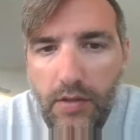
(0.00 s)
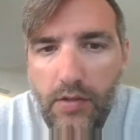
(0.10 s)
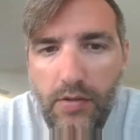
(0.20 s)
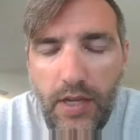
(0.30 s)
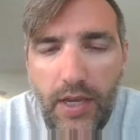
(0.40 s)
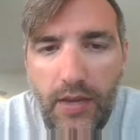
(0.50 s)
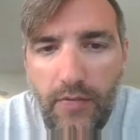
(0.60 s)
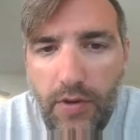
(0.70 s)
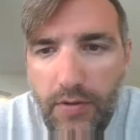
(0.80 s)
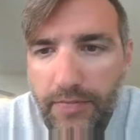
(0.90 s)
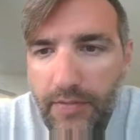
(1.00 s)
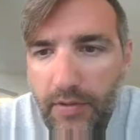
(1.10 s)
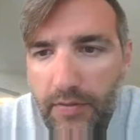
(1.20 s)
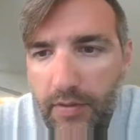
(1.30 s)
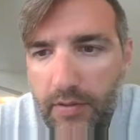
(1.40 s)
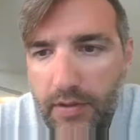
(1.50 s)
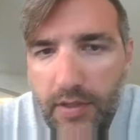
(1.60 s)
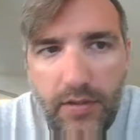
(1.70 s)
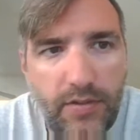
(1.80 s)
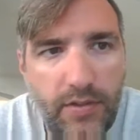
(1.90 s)
Okay, well, looks
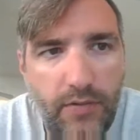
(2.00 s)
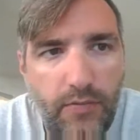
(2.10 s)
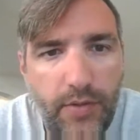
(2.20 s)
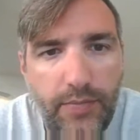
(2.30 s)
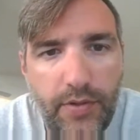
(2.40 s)
like there's only one